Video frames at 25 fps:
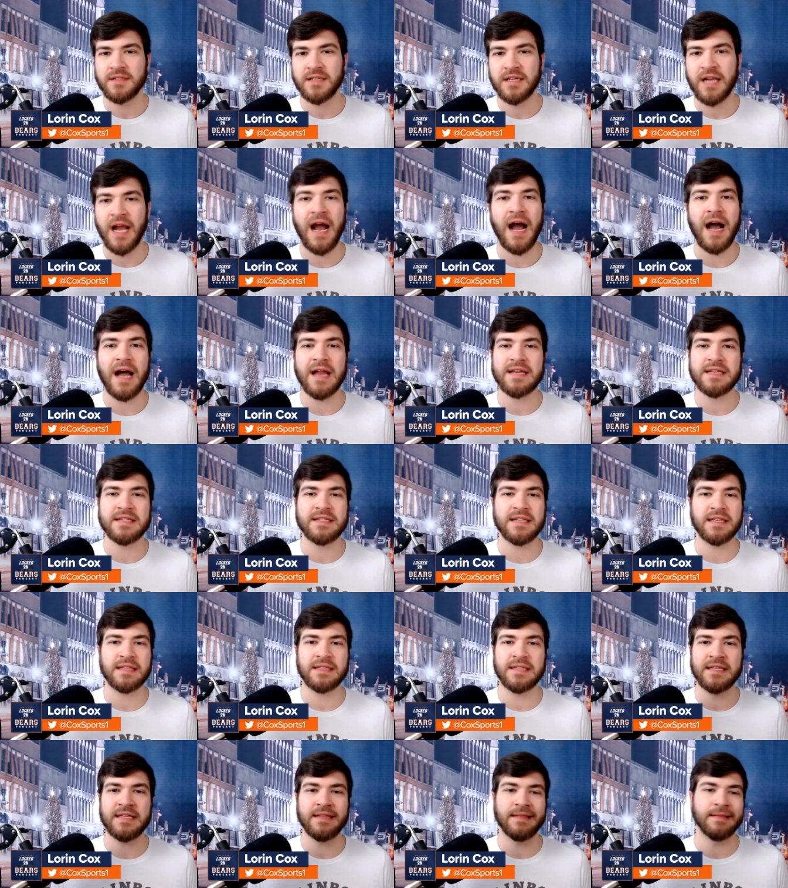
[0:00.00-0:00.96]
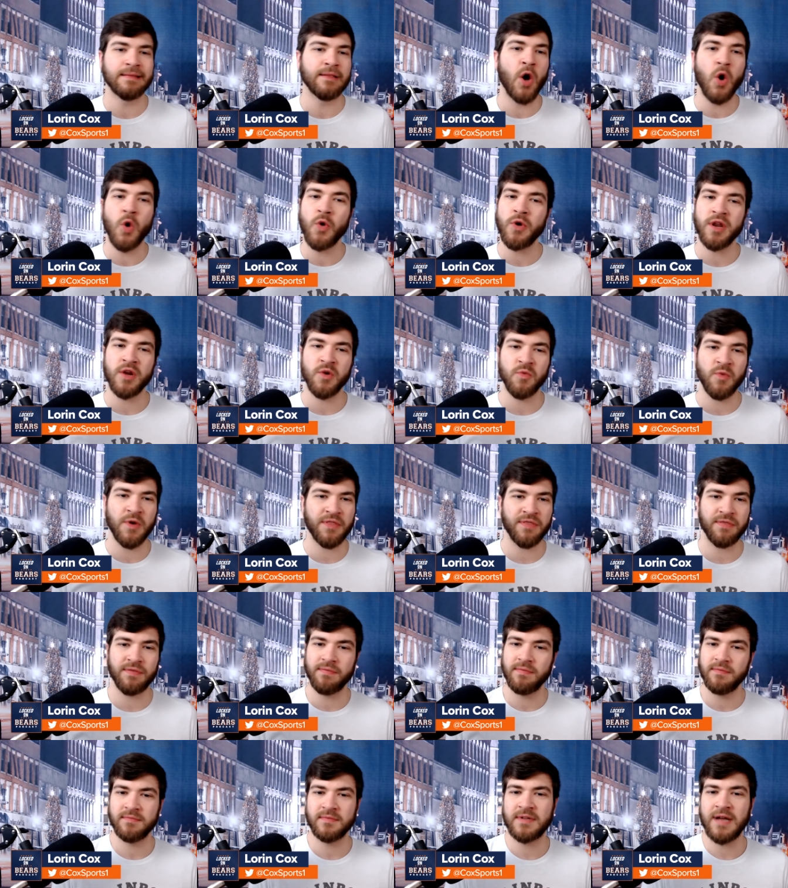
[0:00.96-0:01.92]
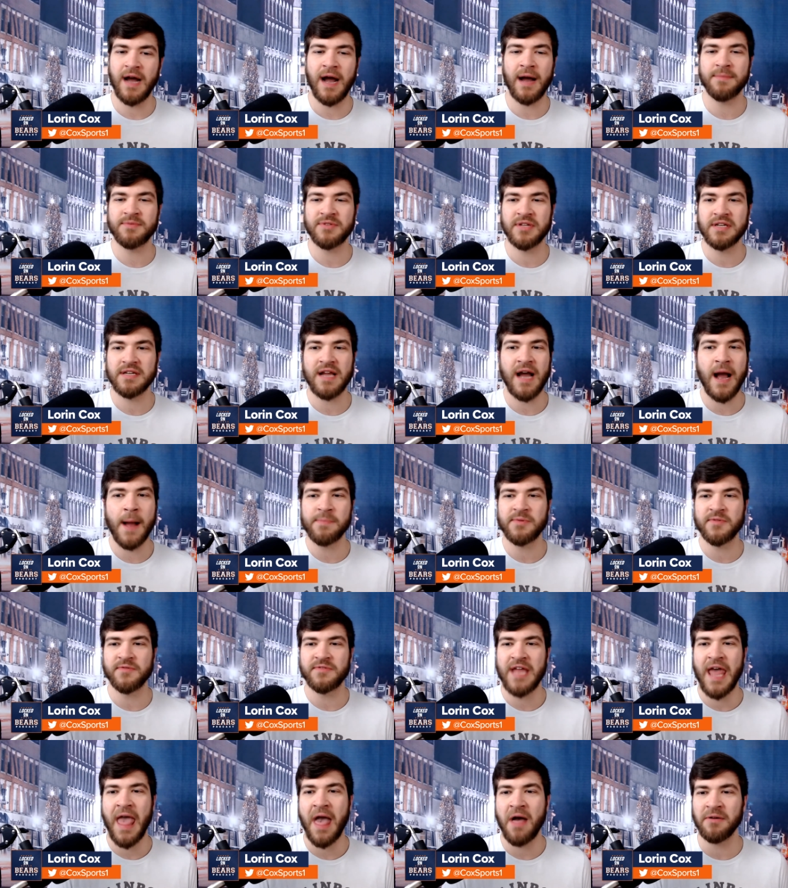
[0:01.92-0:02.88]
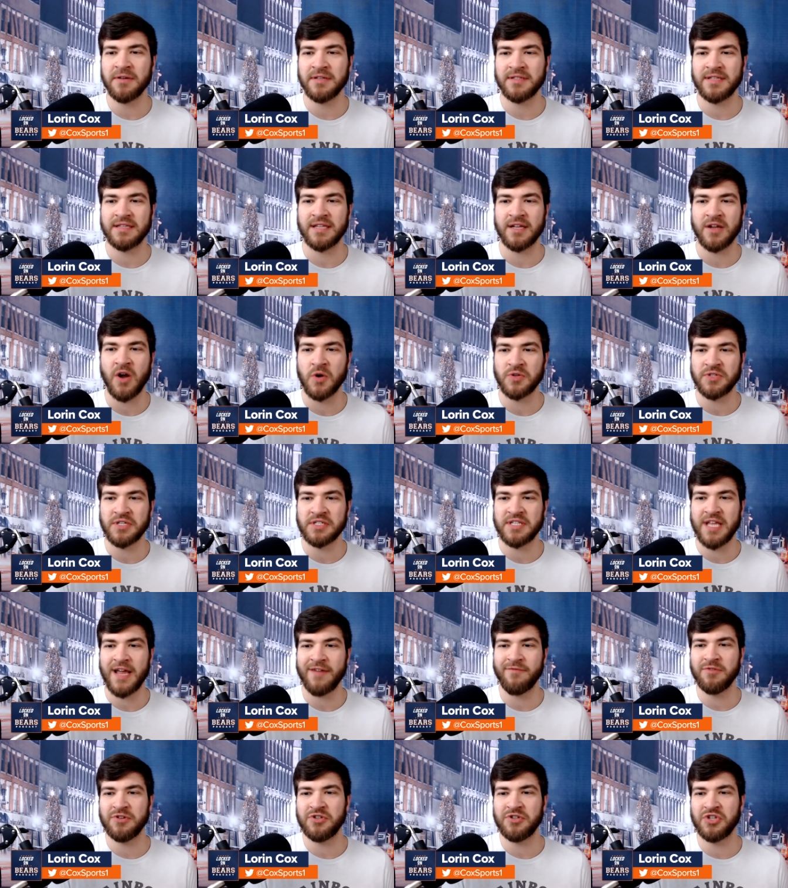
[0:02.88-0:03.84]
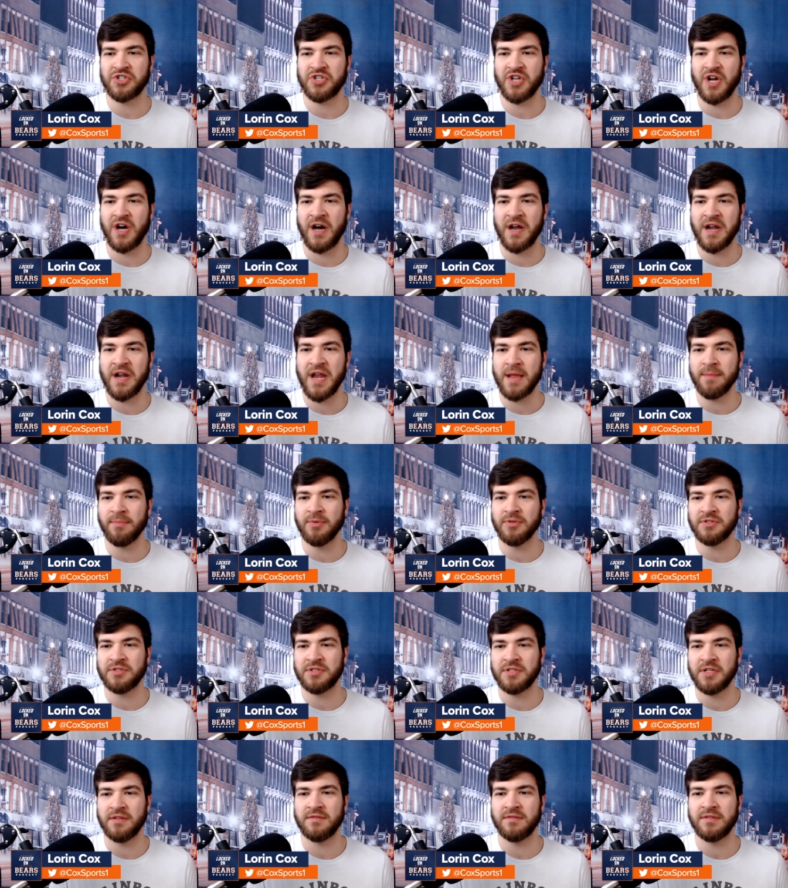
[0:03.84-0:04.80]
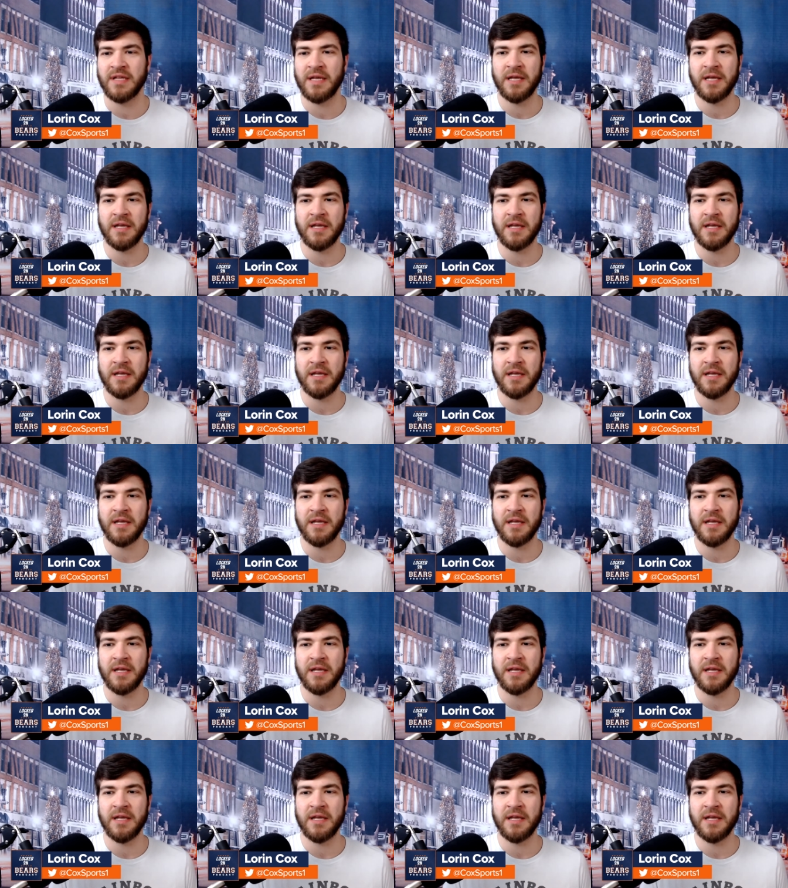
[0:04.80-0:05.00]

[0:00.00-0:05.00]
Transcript: constantly loaded with gobs and gobs of talent that the coaching staff was just unable to